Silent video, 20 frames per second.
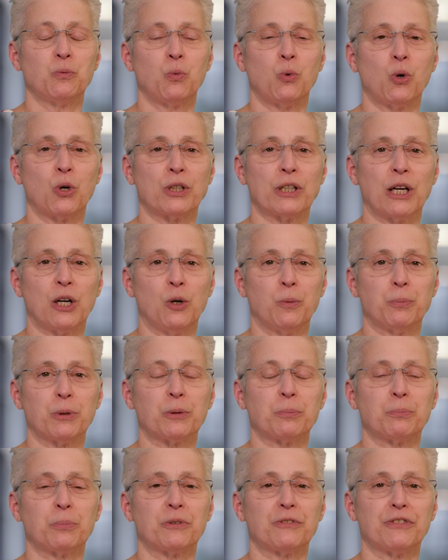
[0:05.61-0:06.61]
Warren
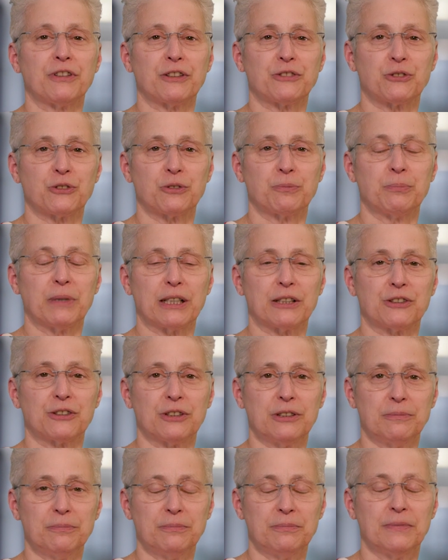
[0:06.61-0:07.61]
Elpert Professor of
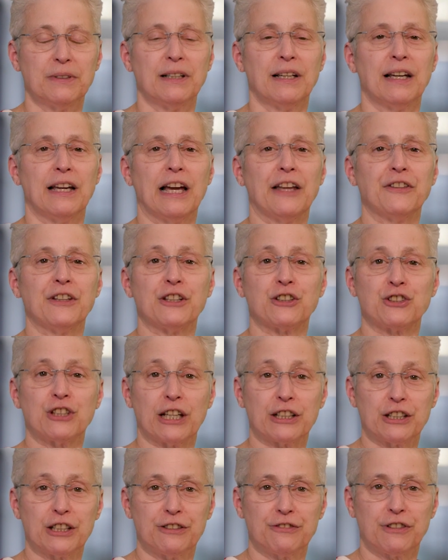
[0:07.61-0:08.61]
Medicine and the
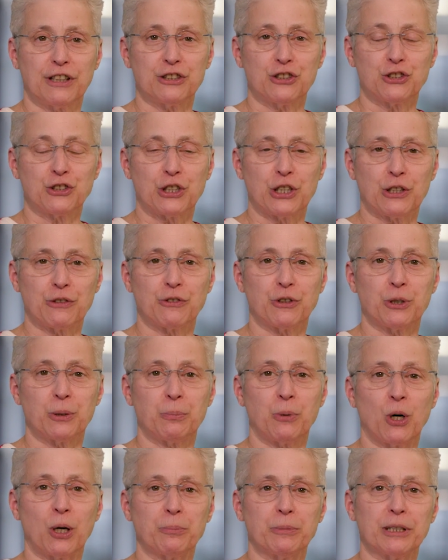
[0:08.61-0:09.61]
Executive Vice Chair of the
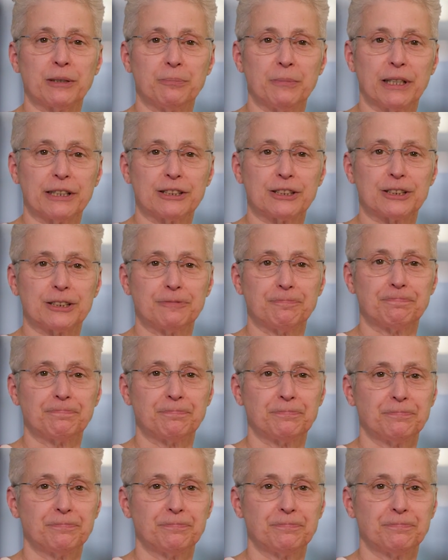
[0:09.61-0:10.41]
Department of Medicine.